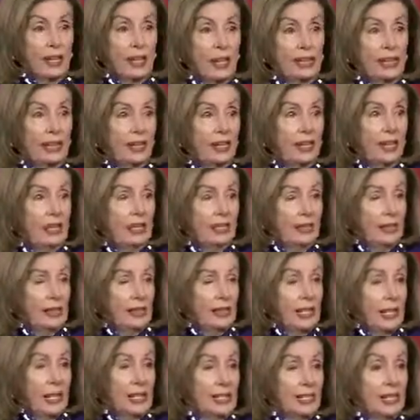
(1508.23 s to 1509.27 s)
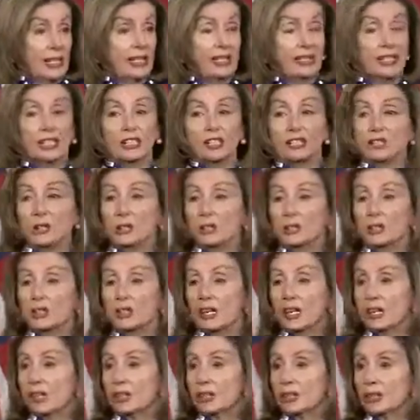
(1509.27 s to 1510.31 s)
and that has any
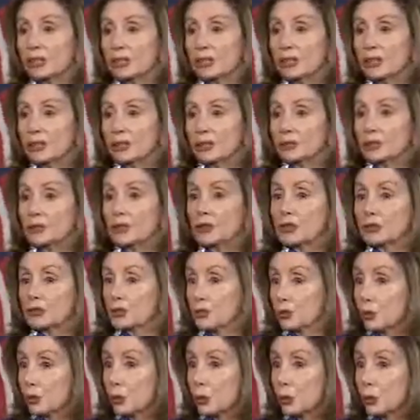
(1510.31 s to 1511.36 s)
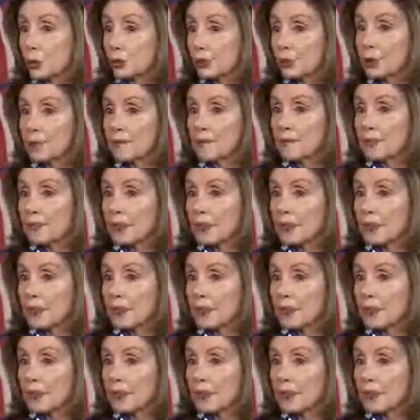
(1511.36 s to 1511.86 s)
association with truth,